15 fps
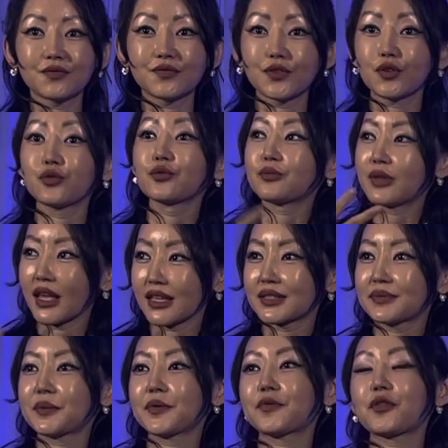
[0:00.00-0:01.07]
a few days
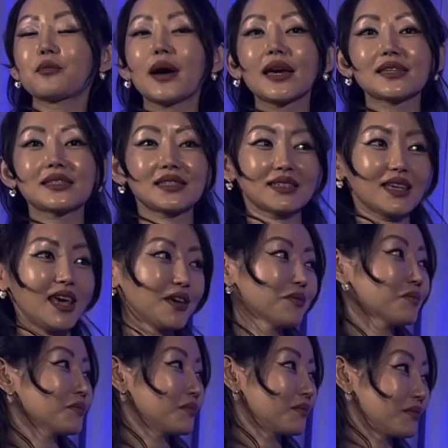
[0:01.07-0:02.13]
before my
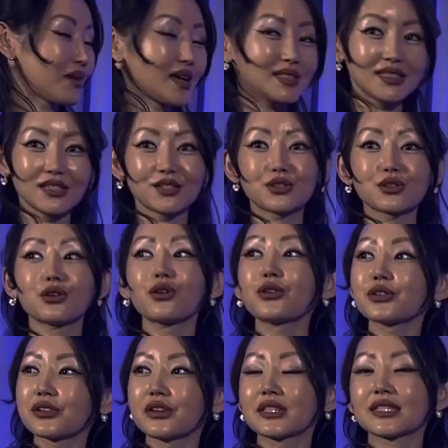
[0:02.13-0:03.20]
escape, my sister
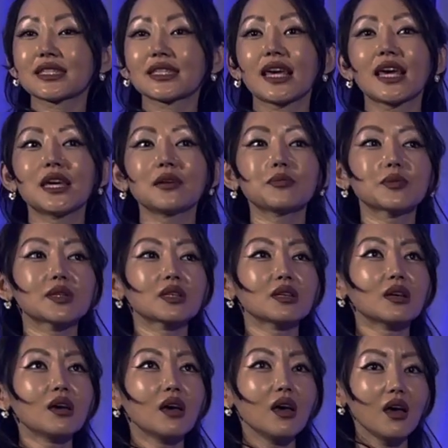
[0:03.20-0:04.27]
also escaped.
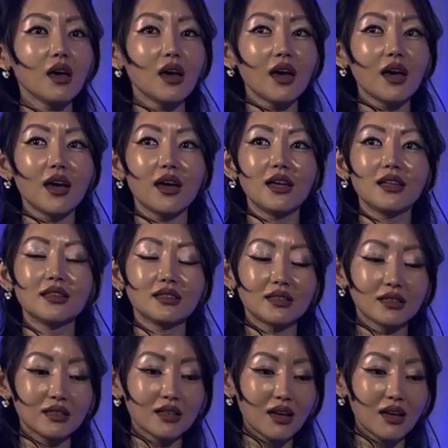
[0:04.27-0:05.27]
And